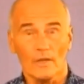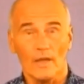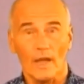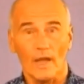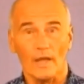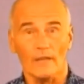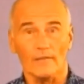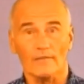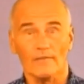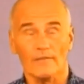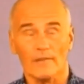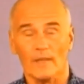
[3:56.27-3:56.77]

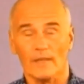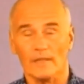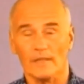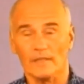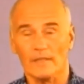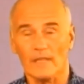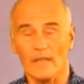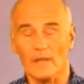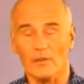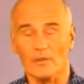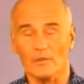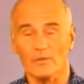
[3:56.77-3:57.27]
I
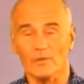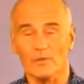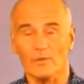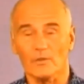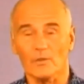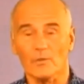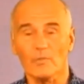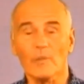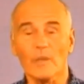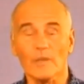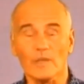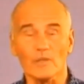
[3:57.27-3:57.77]
find out that
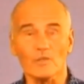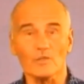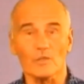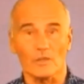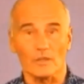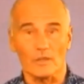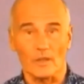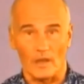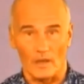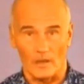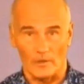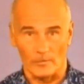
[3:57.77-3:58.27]
the
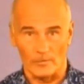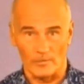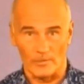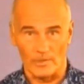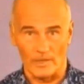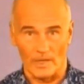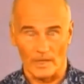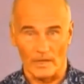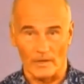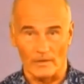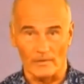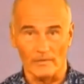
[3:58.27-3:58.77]
patient calms
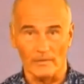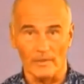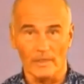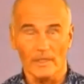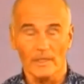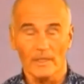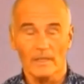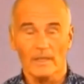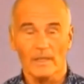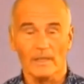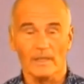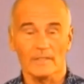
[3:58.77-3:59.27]
down,
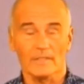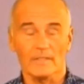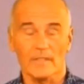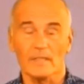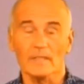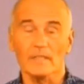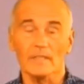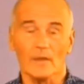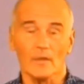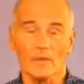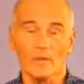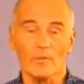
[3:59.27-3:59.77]
and as I
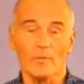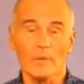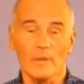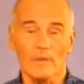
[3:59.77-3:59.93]
tell the